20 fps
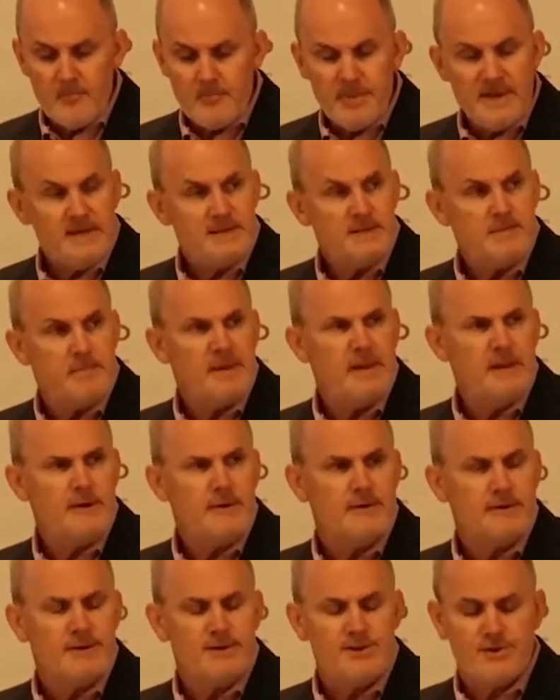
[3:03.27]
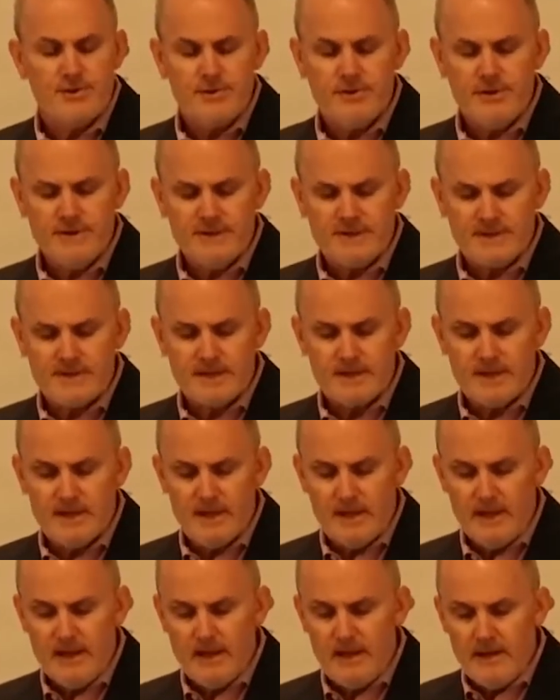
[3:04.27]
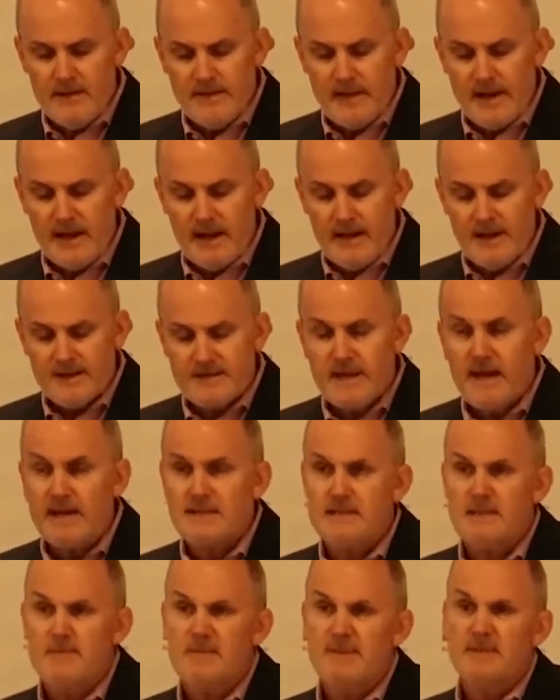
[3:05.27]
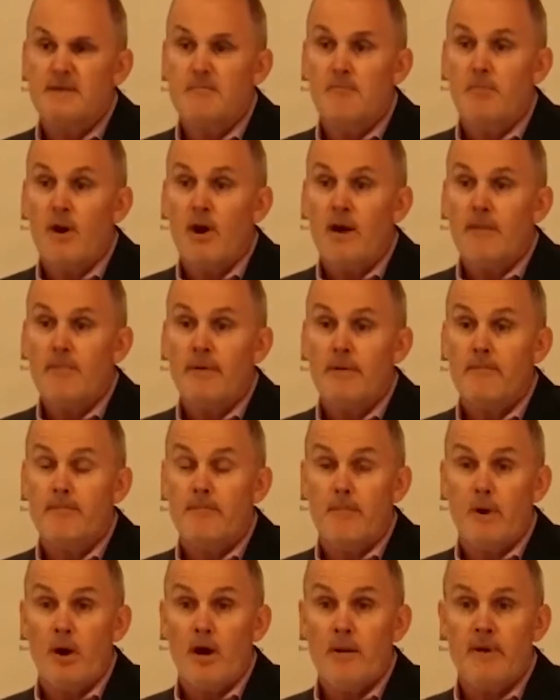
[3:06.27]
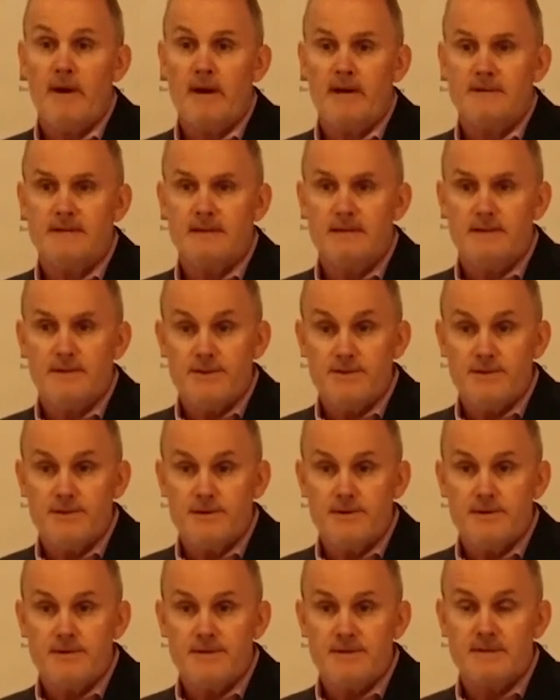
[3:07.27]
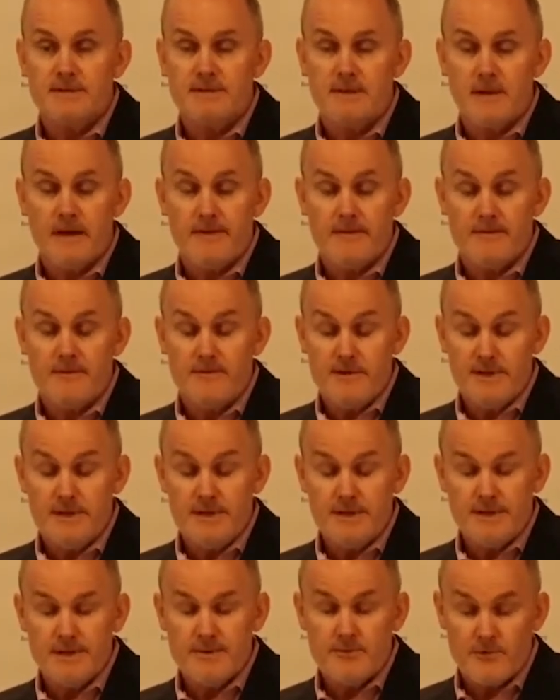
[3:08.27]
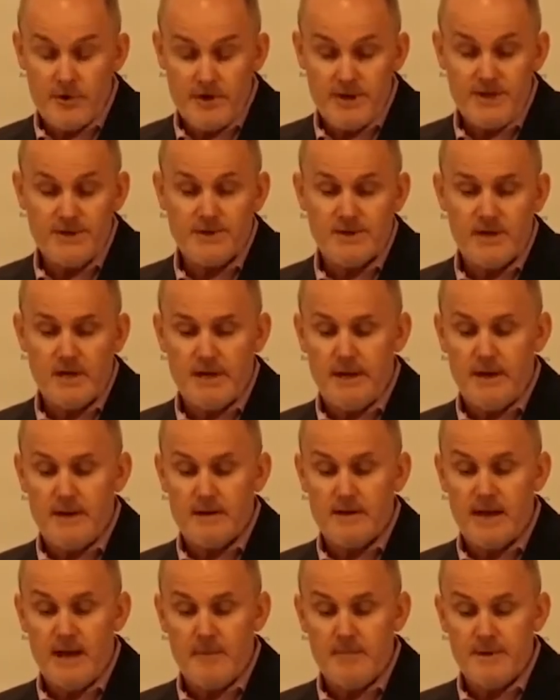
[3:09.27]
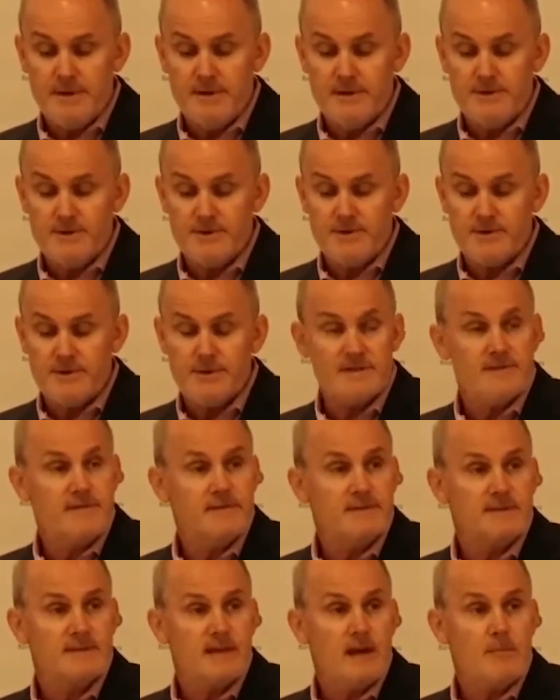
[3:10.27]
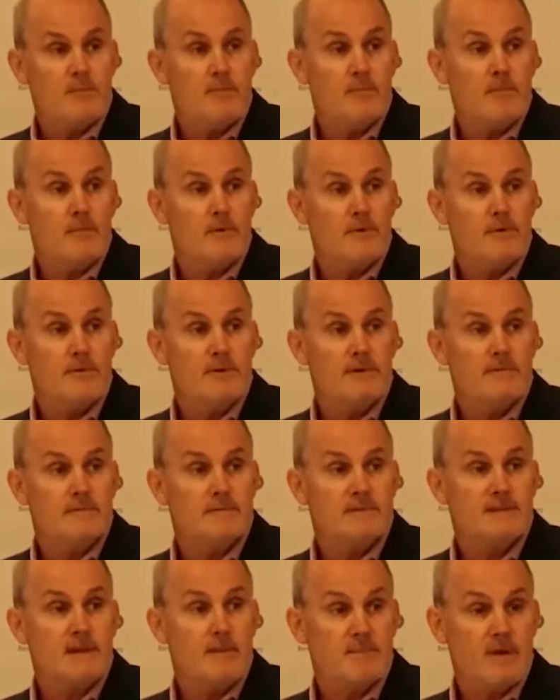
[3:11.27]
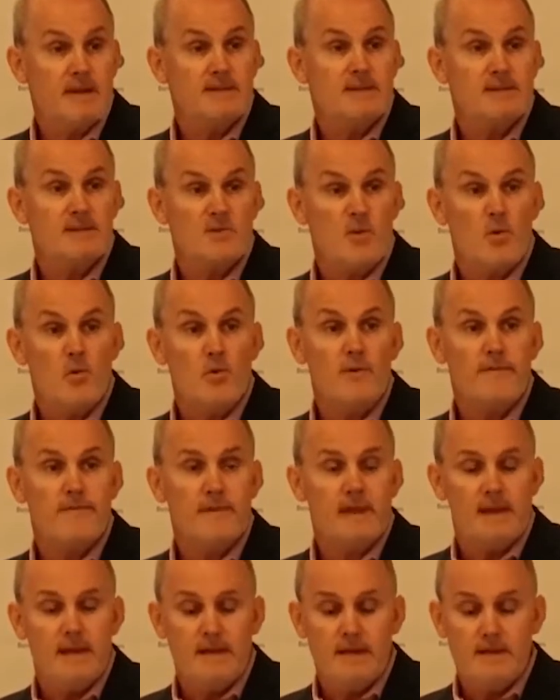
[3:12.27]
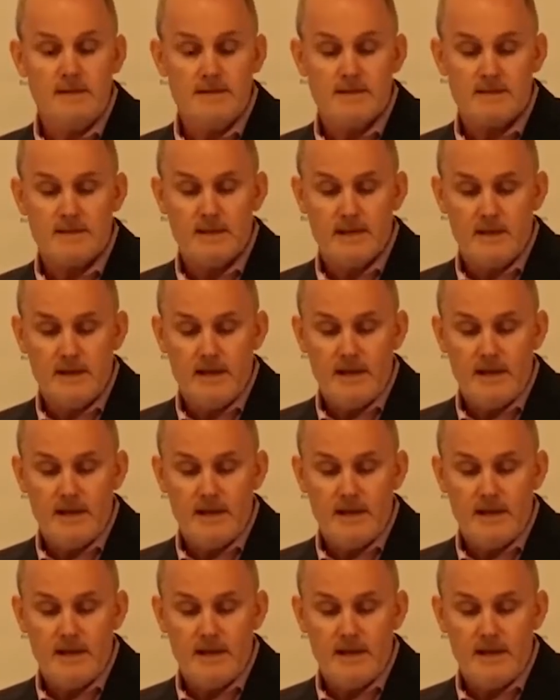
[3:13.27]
Peer-to-peer insurance, that allows customers to bypass the insurers, the traditional and incumbent insurers for some, or in some cases, all of their needs.